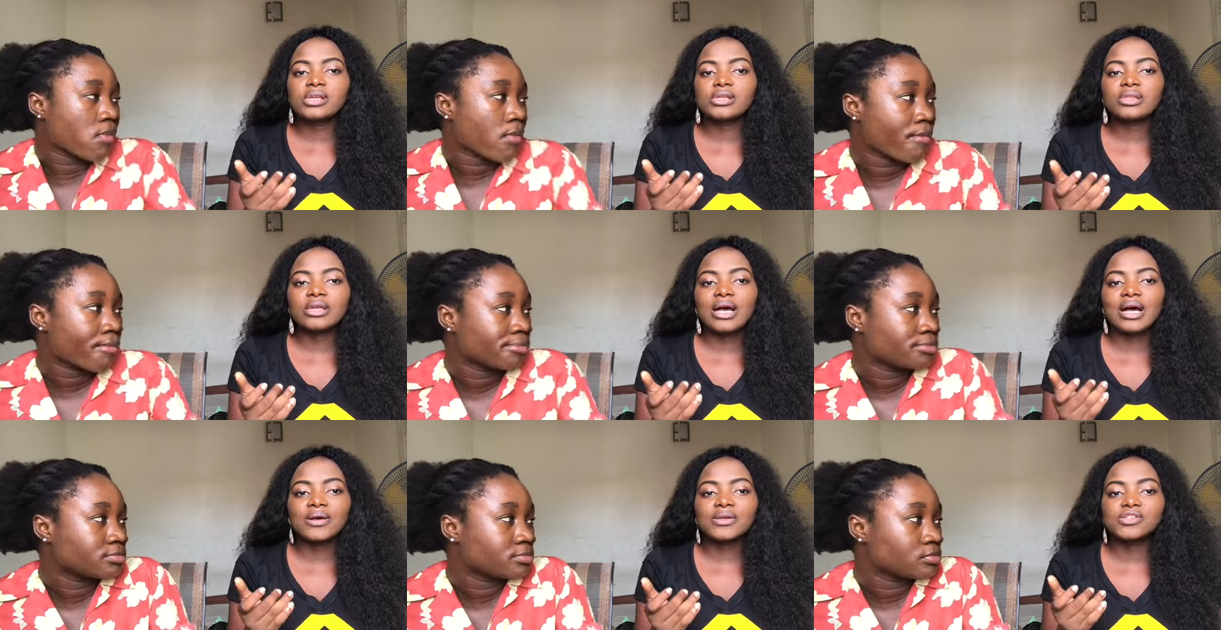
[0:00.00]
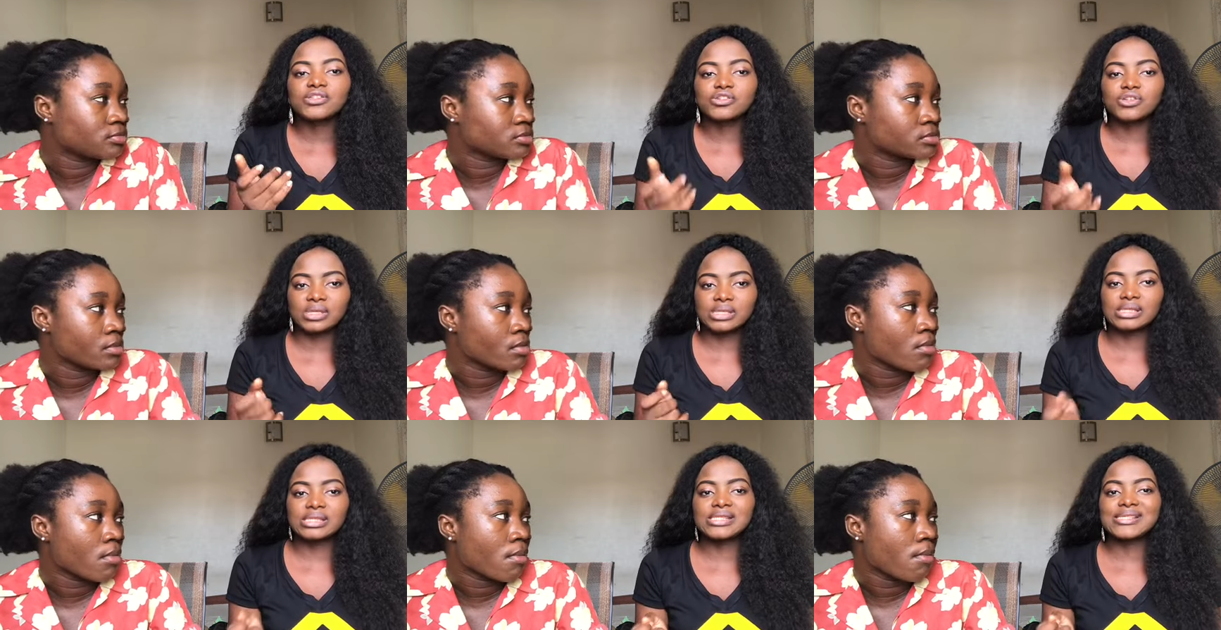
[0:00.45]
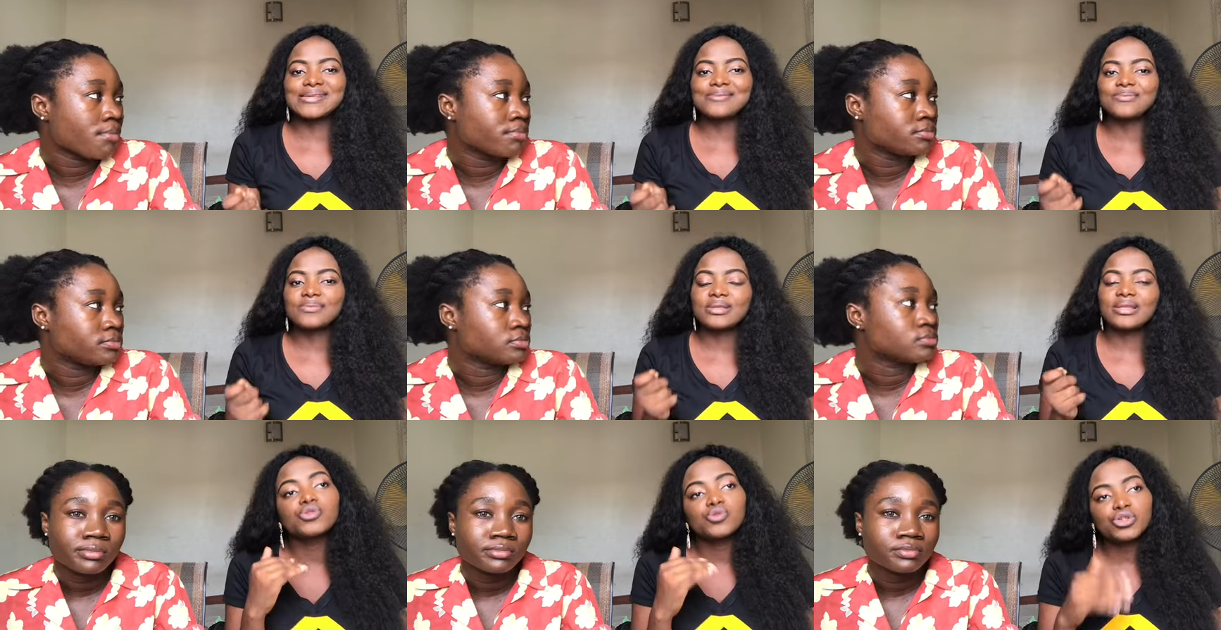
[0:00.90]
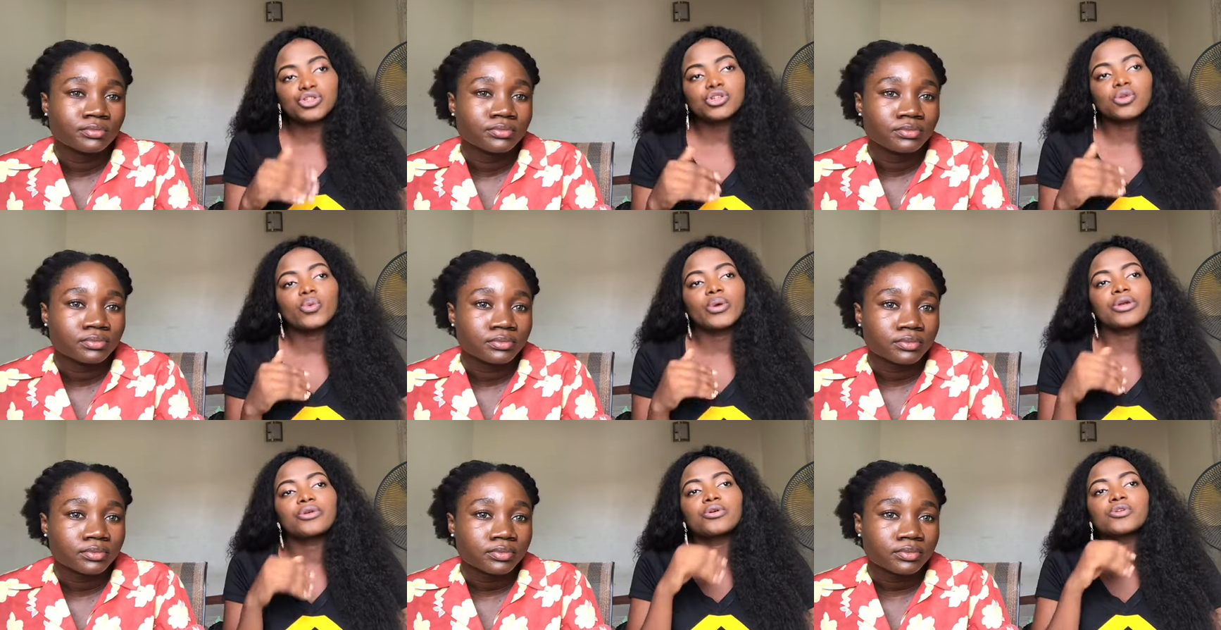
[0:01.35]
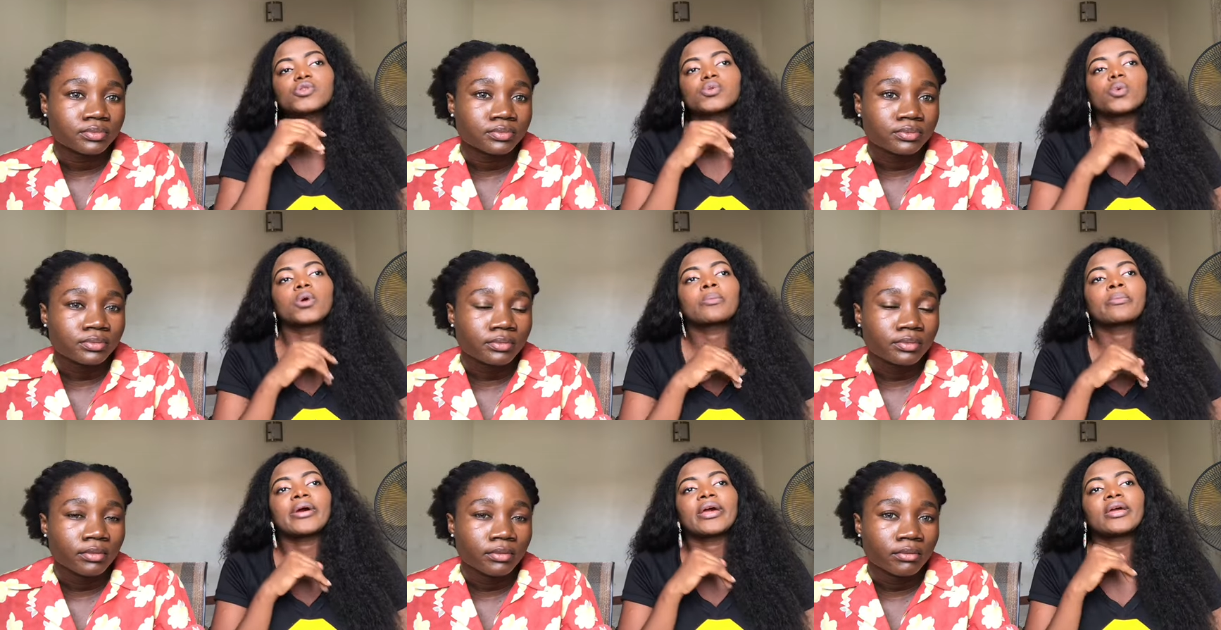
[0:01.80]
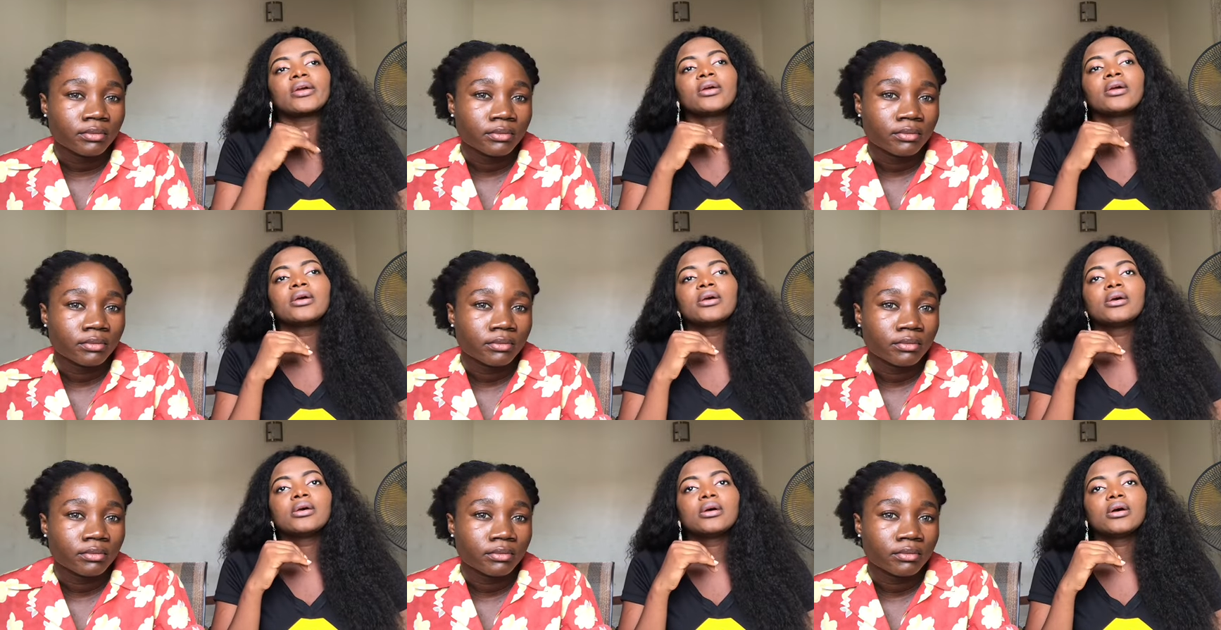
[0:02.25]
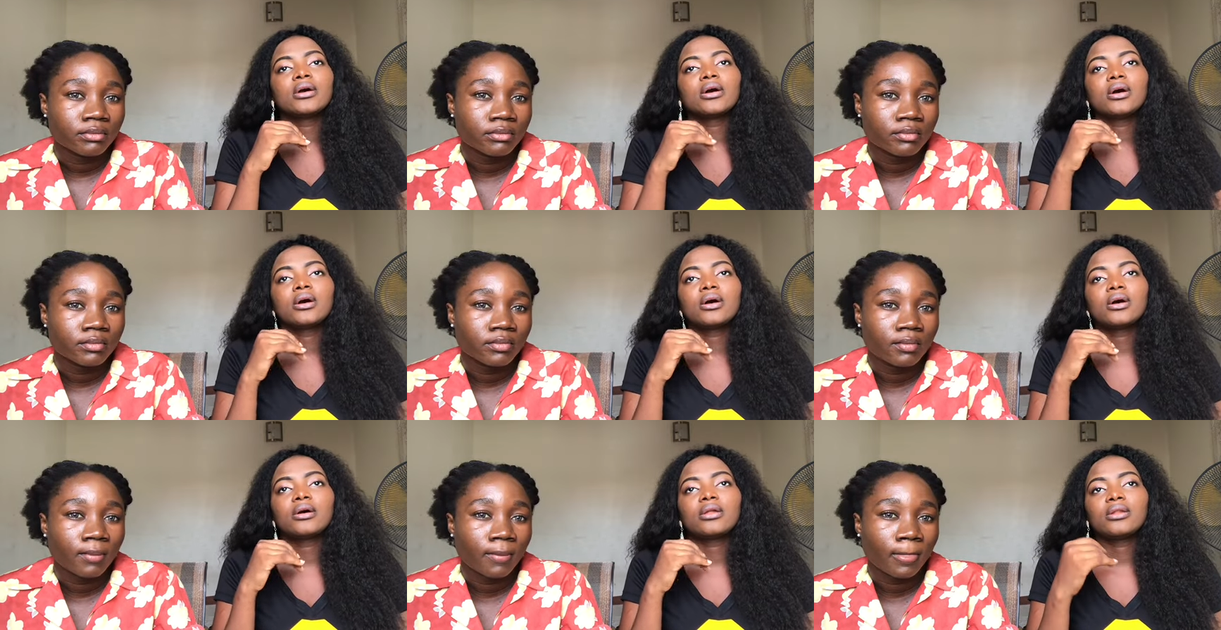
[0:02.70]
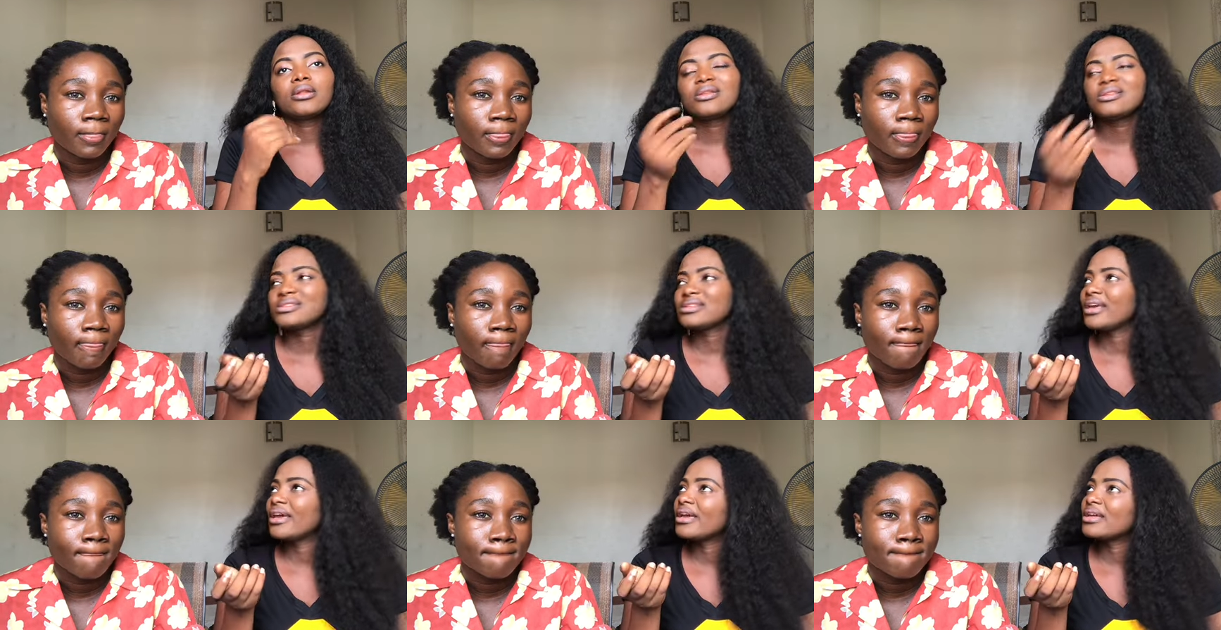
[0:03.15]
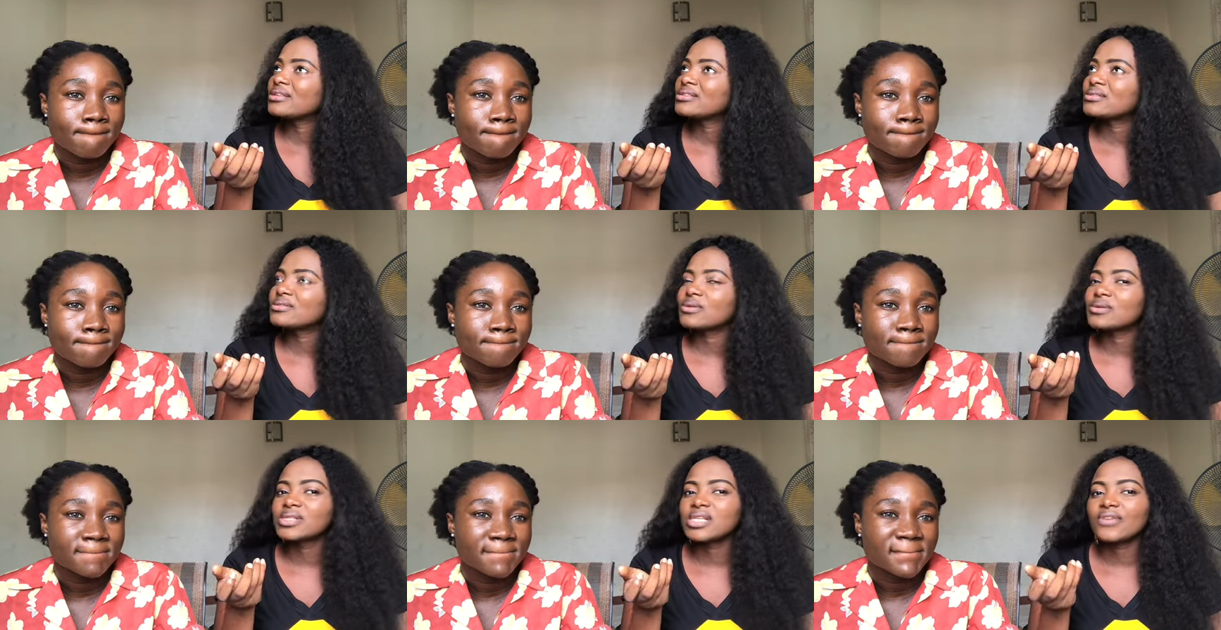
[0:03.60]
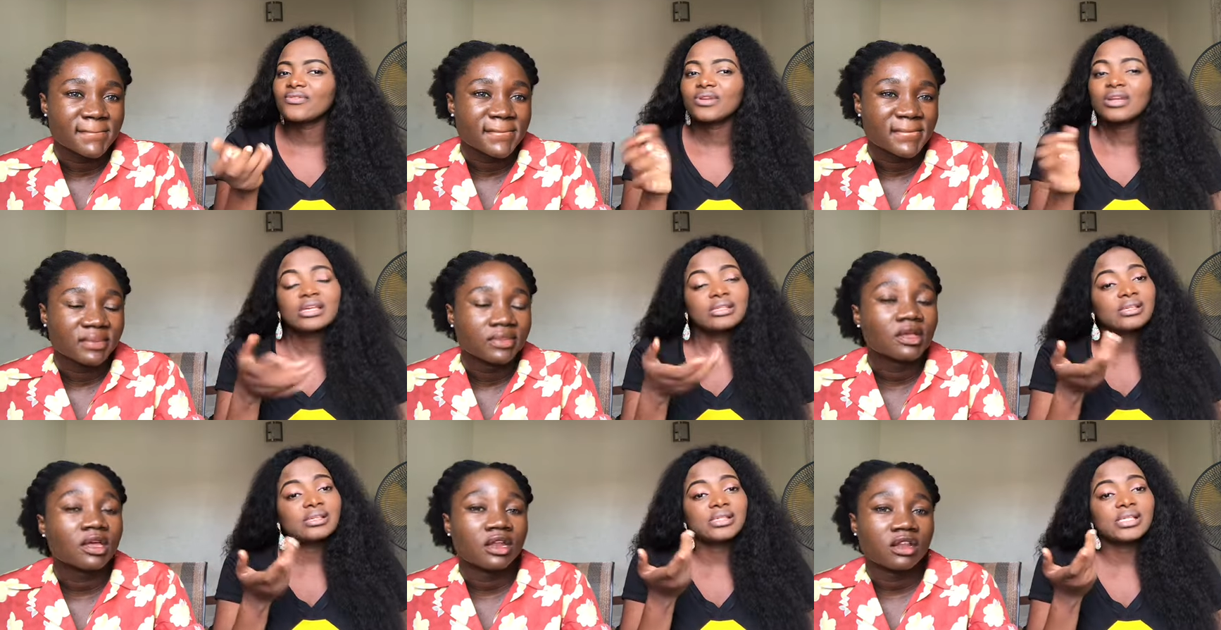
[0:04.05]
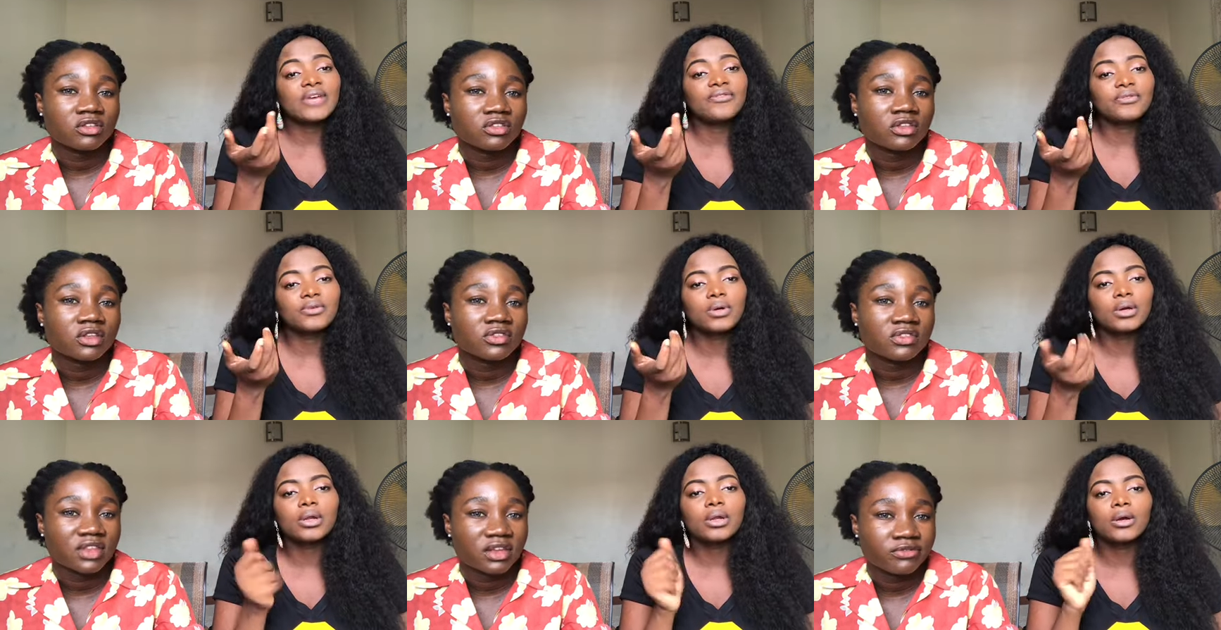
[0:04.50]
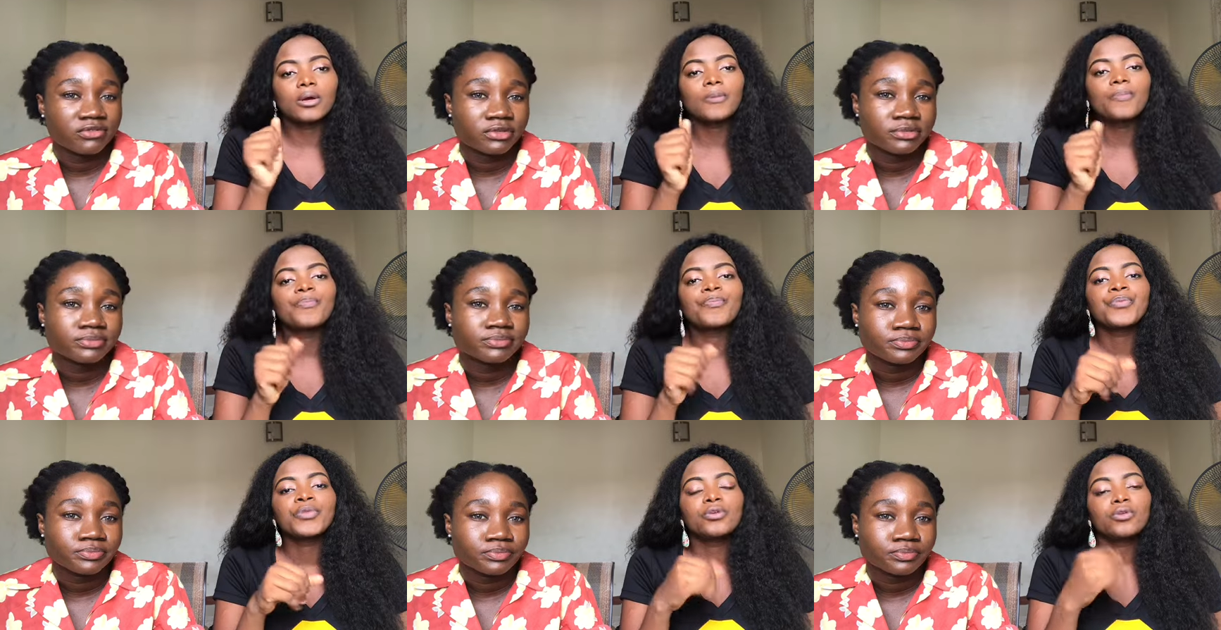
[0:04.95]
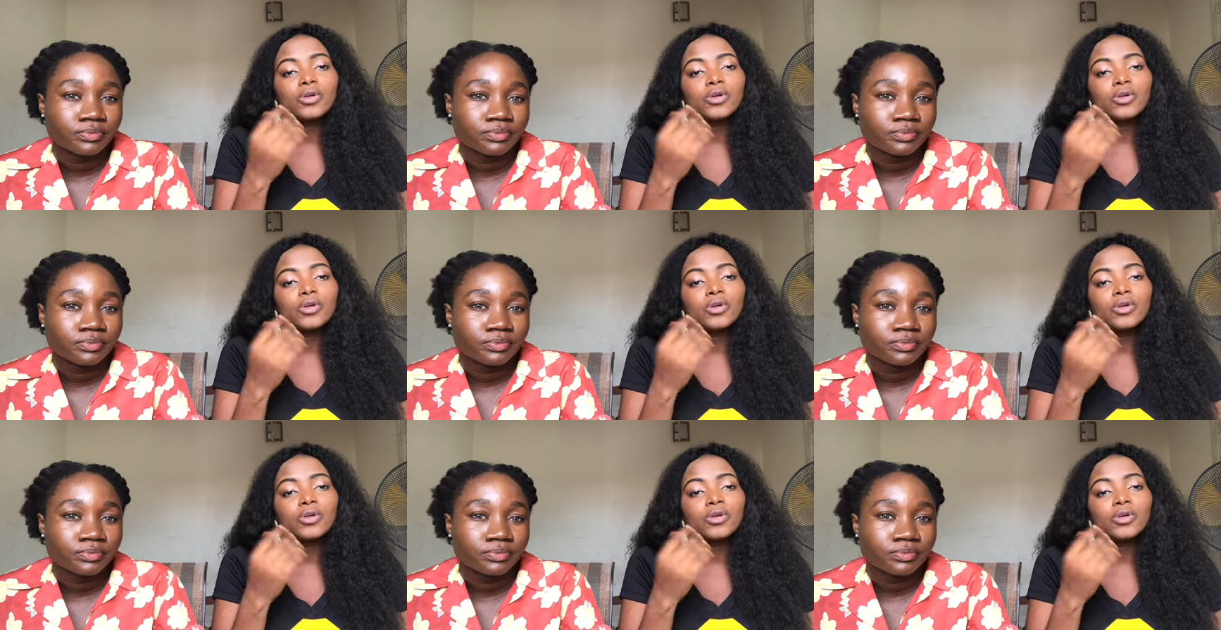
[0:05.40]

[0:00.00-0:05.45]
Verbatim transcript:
Speaker 1: stay in the house they just sleep the situation where you go to work by uh is it eight or seven let's say seven o'clock mm -hmm.